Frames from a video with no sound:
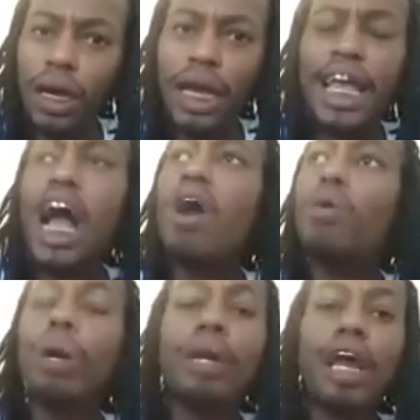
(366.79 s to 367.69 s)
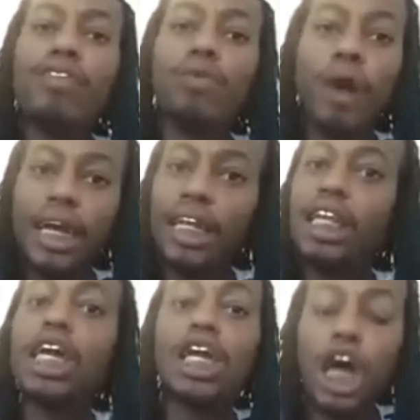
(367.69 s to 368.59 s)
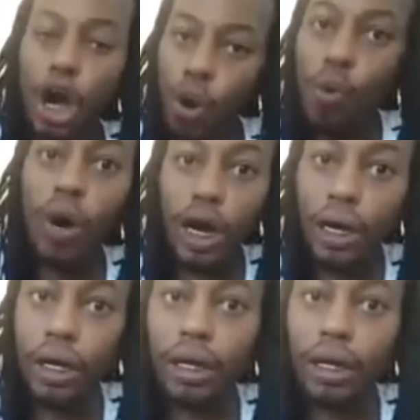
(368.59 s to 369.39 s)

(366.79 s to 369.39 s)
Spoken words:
And y'all women have a right to know.